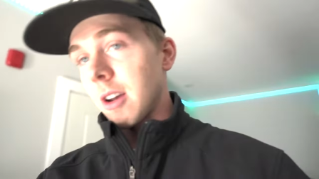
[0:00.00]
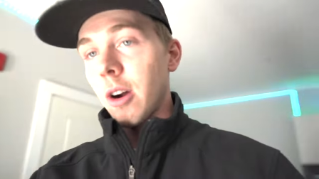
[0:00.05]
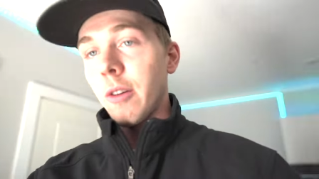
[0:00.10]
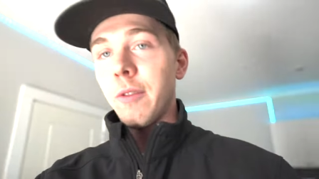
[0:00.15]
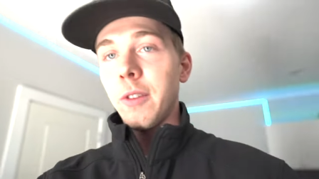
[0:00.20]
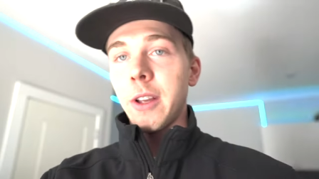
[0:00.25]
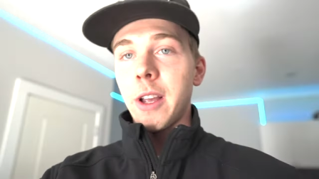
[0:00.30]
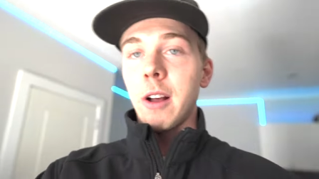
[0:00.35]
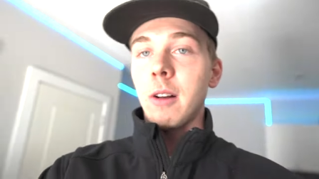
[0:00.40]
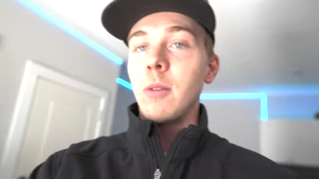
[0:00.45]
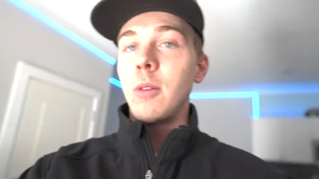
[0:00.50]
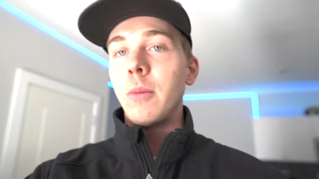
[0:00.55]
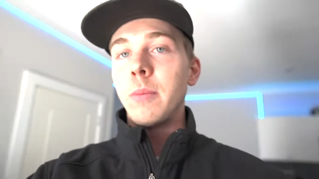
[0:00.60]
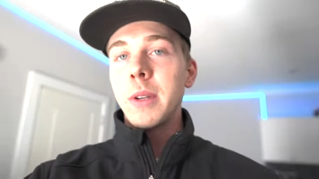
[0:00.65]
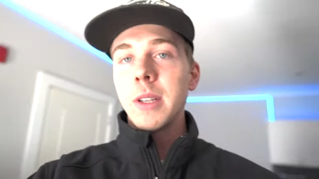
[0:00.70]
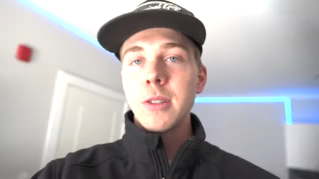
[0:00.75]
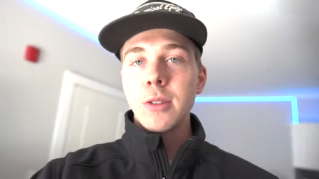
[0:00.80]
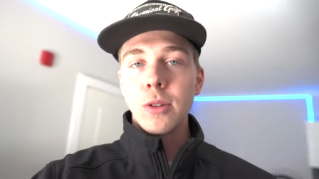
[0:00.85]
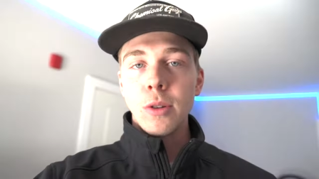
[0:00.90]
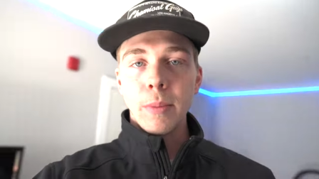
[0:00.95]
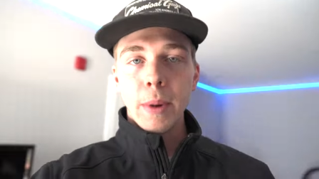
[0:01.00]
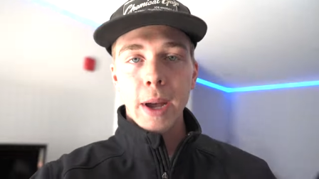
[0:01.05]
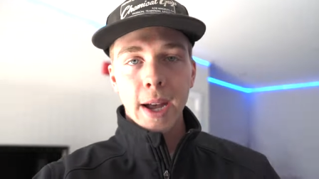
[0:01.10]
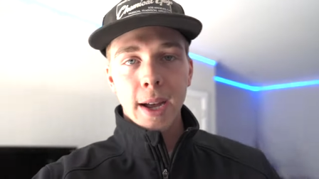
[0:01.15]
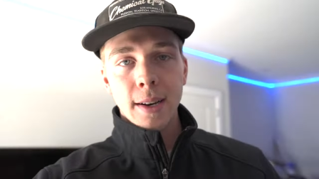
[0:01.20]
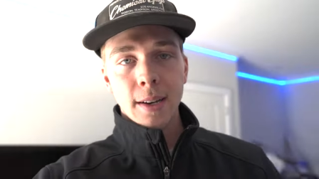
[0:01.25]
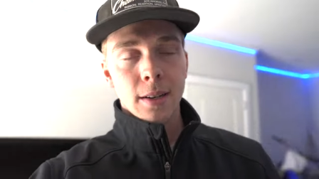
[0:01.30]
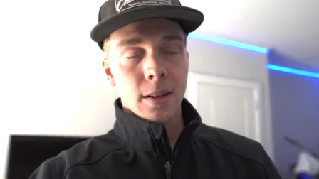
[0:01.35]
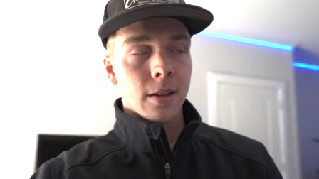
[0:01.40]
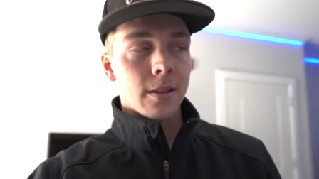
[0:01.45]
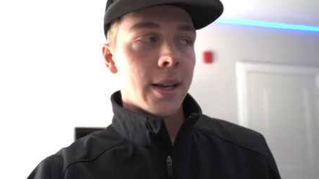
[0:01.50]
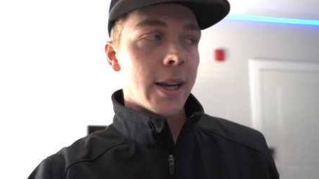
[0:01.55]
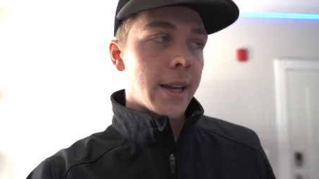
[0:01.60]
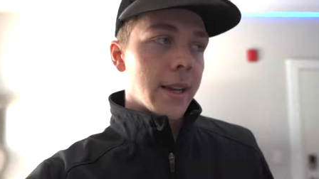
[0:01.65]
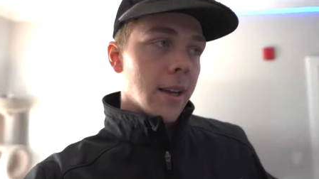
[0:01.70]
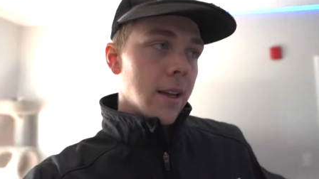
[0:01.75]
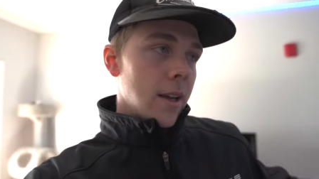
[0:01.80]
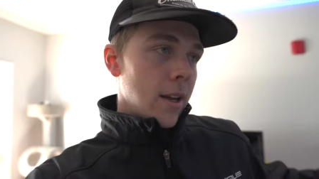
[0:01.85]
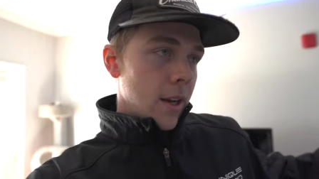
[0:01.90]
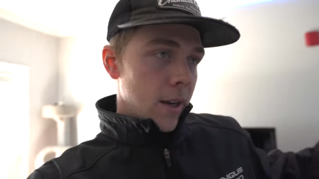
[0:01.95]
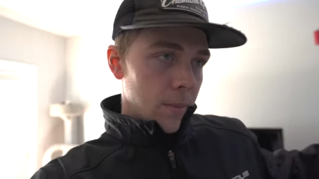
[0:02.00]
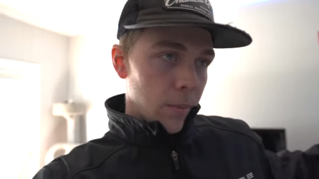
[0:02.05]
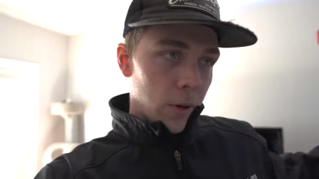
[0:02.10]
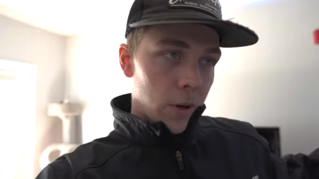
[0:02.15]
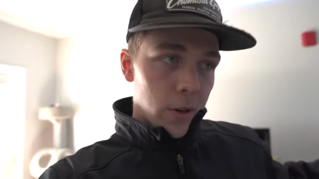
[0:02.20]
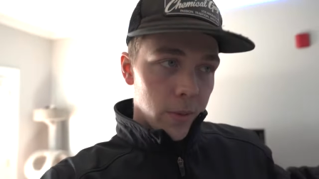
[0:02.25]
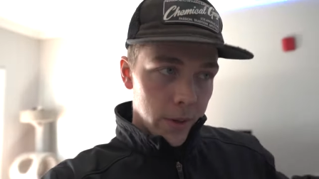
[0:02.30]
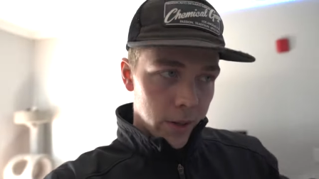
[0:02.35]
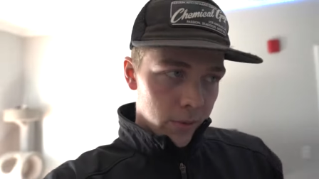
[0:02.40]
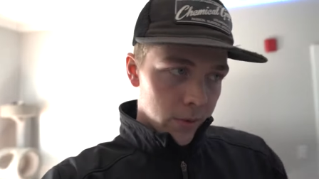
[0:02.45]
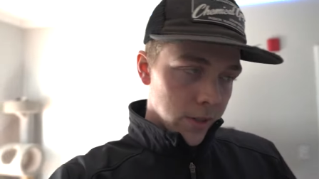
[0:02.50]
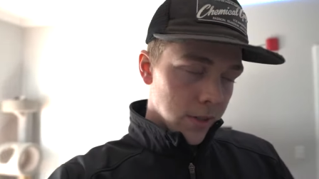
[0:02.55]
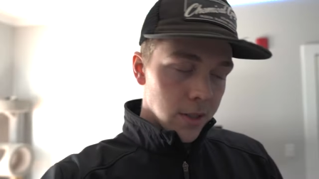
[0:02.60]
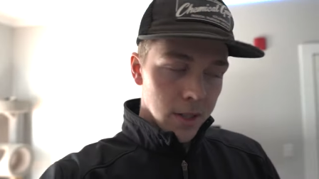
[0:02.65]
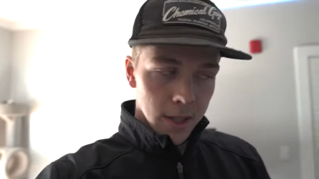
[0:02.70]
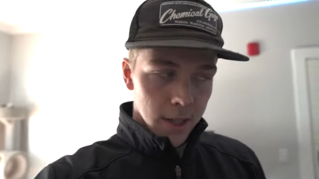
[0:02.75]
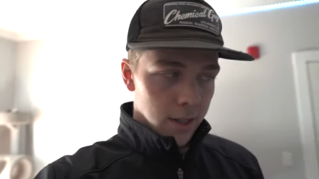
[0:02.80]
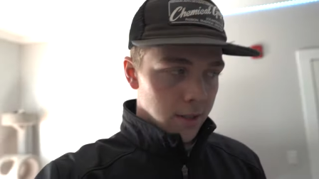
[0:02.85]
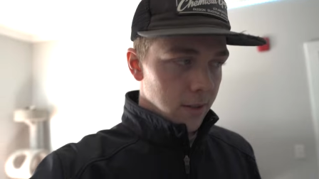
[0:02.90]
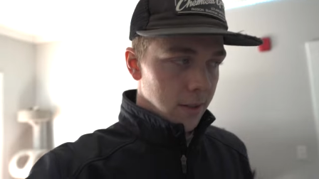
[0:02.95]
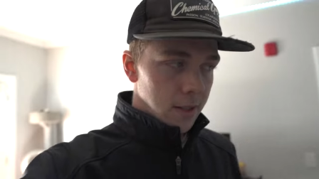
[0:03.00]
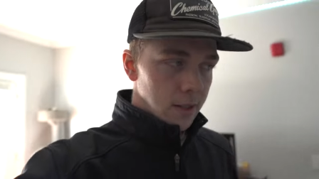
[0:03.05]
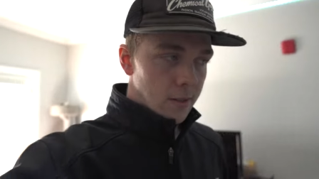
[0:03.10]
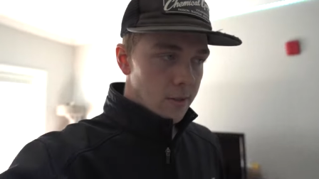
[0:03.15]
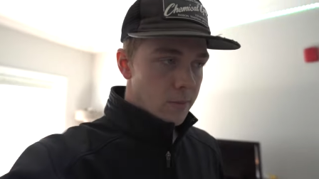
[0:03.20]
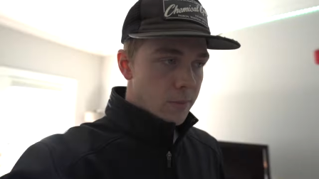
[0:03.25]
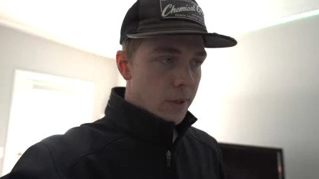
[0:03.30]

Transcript: Hopefully y'all won't be too mad and are like, bro, nobody wants to hear this.